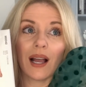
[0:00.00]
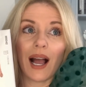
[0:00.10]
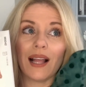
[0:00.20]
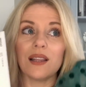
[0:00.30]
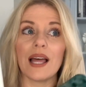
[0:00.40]

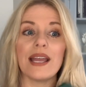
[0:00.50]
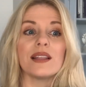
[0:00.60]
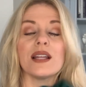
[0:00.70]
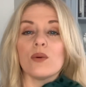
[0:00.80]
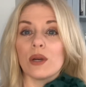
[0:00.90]
I like
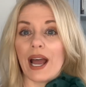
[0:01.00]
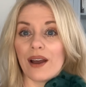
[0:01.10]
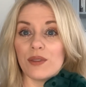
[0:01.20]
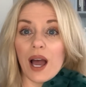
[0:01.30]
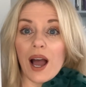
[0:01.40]
that it would
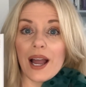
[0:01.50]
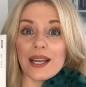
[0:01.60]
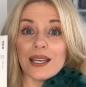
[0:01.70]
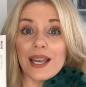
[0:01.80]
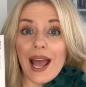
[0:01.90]
have the high
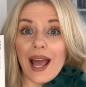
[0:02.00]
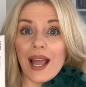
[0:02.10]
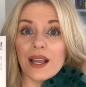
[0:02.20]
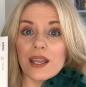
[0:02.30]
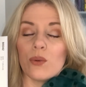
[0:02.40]

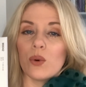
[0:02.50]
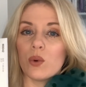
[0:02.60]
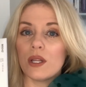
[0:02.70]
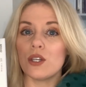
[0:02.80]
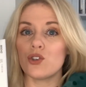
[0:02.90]
neck. It would
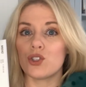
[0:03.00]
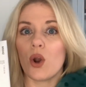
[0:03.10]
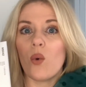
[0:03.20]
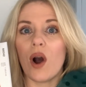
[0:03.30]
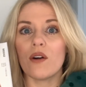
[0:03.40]
really
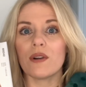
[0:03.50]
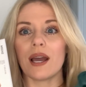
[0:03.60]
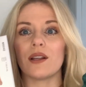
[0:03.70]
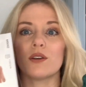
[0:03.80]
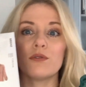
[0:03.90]
show off
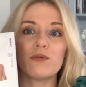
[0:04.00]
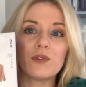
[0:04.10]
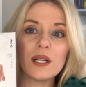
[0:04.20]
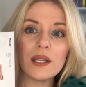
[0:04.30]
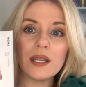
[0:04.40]
kind of the
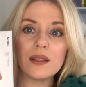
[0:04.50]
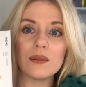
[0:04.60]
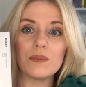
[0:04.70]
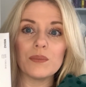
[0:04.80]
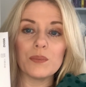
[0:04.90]
frilly
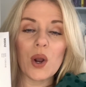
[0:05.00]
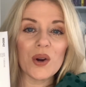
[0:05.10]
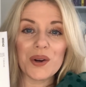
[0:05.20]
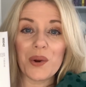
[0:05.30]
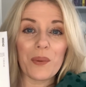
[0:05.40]

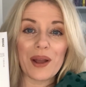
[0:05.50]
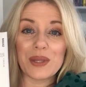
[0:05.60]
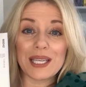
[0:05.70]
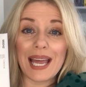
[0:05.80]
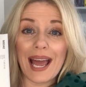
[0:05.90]
part around the
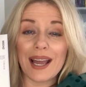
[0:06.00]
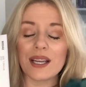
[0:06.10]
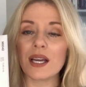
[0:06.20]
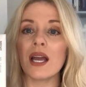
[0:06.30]
neck.